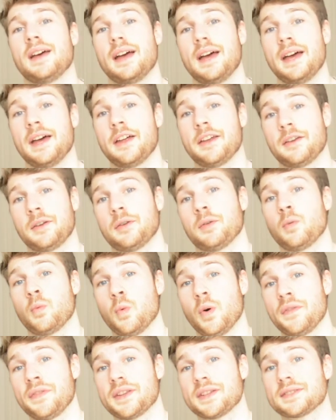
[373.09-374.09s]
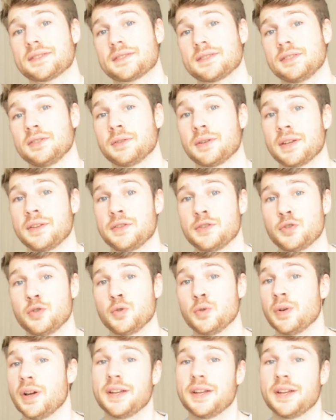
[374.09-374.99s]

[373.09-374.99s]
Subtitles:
and one that you can do